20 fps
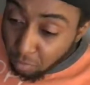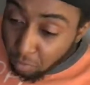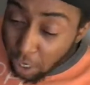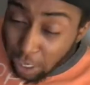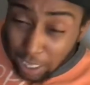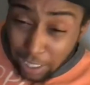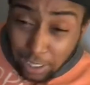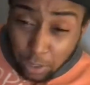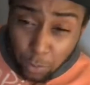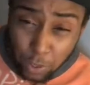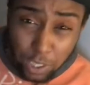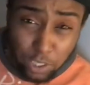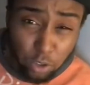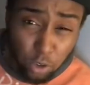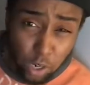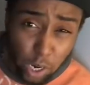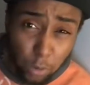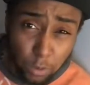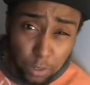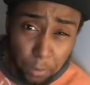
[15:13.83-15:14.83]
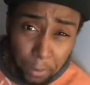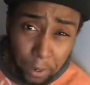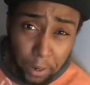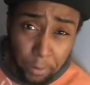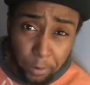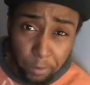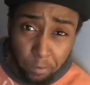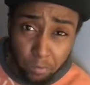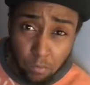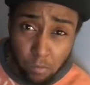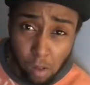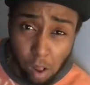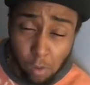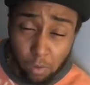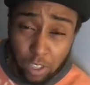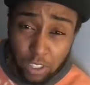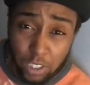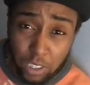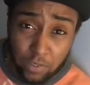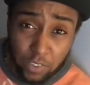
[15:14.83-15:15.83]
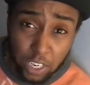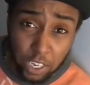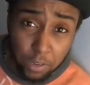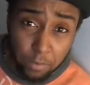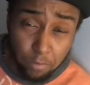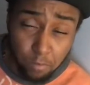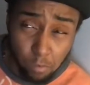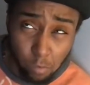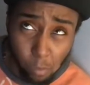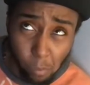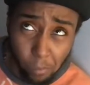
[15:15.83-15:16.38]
And that's when I started. I was a baby. I'm like seven, eight,